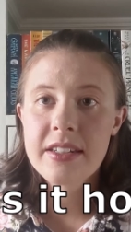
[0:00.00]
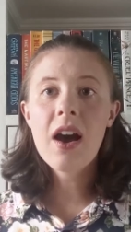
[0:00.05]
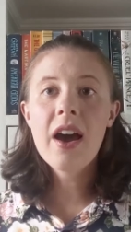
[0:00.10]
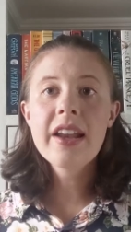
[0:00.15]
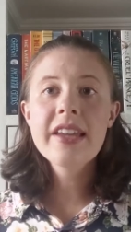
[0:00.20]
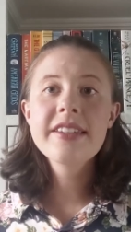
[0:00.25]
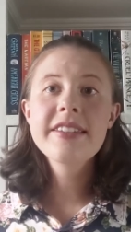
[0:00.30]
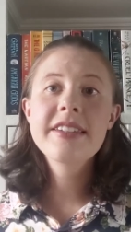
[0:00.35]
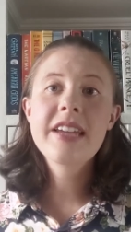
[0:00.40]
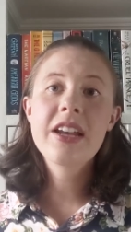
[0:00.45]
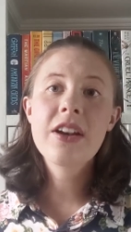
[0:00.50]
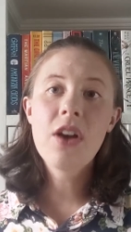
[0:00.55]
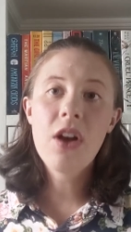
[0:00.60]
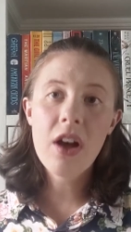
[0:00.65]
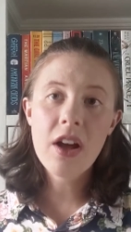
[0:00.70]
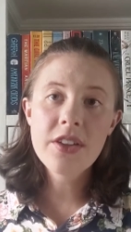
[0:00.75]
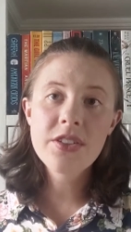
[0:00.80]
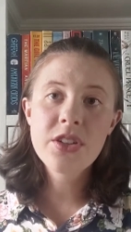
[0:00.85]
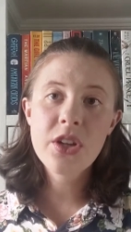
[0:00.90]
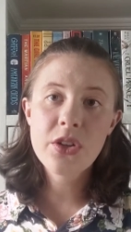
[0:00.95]
Honest can
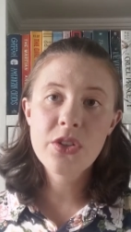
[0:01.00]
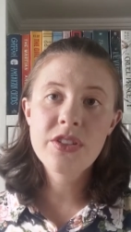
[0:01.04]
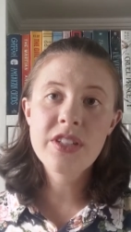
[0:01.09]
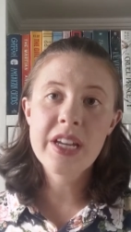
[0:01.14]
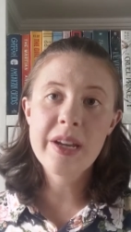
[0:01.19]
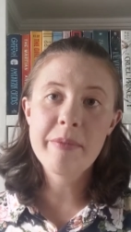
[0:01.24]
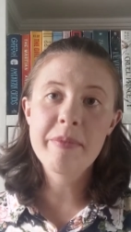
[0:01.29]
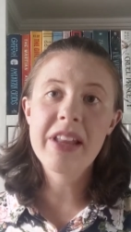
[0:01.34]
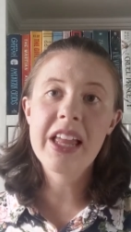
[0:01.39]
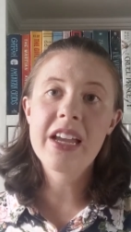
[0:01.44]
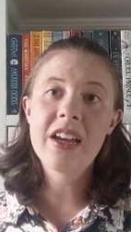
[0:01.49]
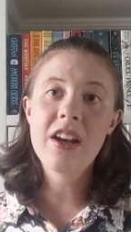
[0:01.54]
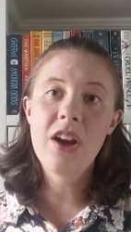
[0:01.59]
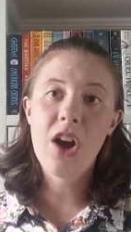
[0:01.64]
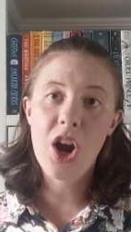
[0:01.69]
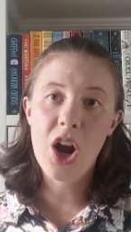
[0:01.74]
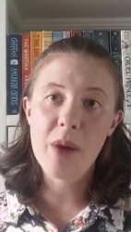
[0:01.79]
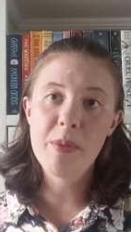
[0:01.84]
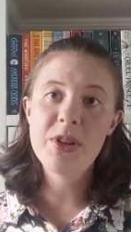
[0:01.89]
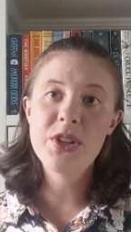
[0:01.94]
also seem like an
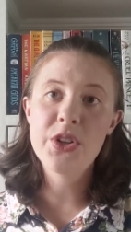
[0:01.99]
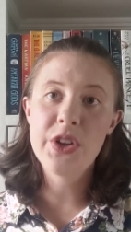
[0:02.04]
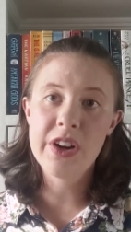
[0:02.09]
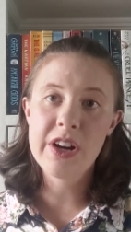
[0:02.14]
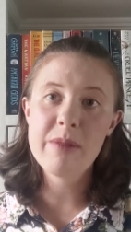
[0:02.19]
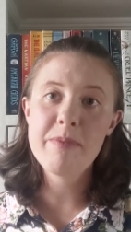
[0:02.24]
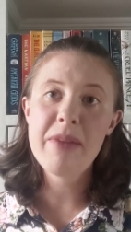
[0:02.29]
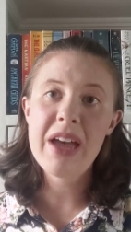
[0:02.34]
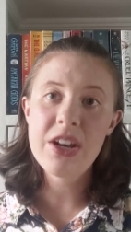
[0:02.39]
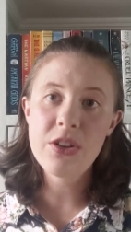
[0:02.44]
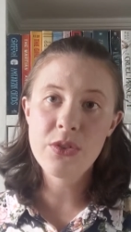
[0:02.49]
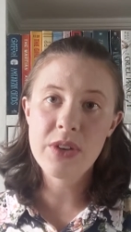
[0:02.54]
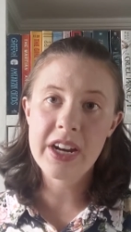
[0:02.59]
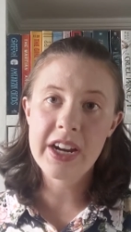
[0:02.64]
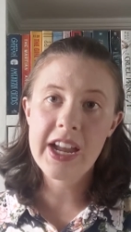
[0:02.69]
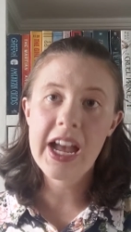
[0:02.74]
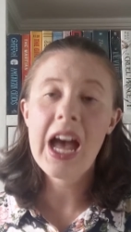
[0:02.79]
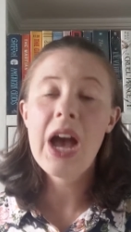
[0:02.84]
arbitrary metric.